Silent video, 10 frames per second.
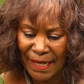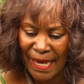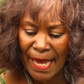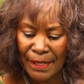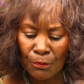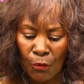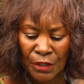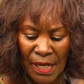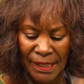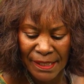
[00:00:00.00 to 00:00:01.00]
again,
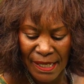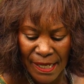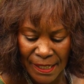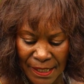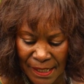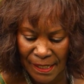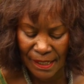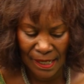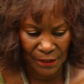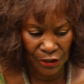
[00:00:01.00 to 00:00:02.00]
what I did,
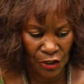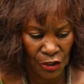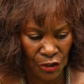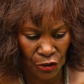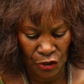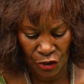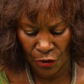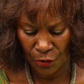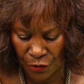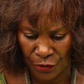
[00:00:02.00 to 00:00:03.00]
just to
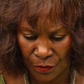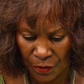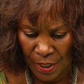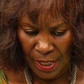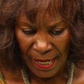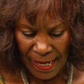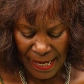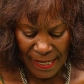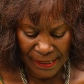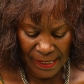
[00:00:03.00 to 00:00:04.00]
show you,
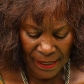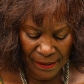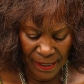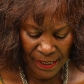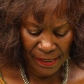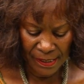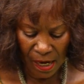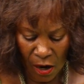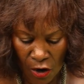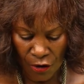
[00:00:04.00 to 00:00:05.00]
is that these
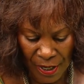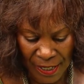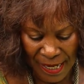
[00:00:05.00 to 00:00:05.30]
are